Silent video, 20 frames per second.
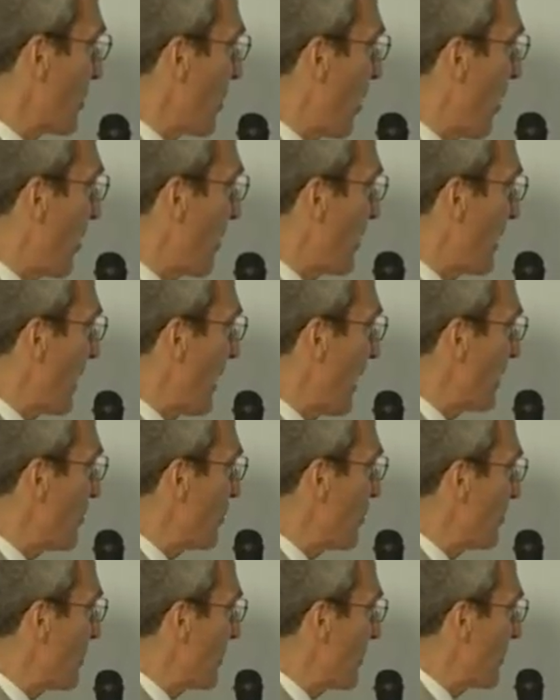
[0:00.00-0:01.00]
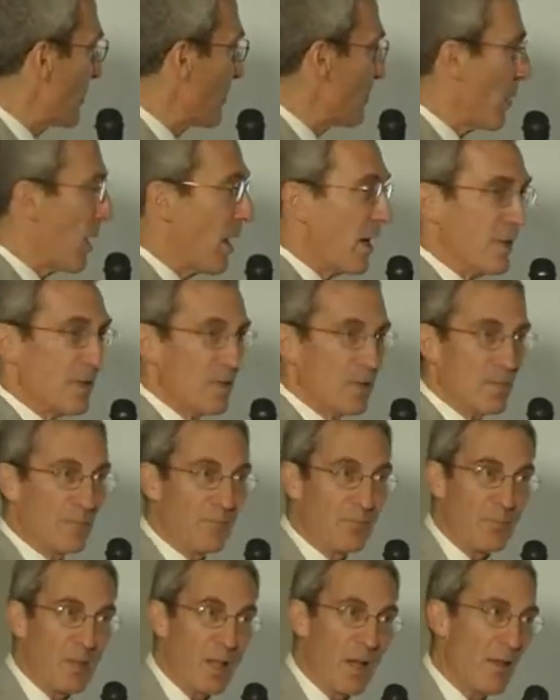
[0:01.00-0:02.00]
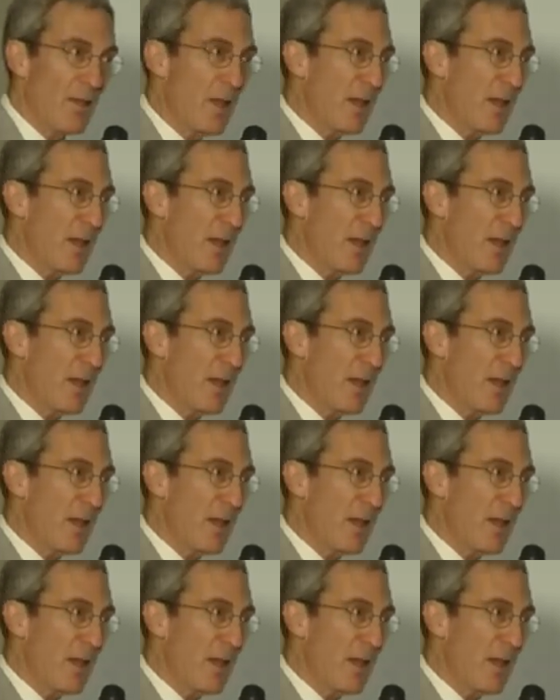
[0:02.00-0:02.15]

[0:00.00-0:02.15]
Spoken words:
on the edges of the spines. And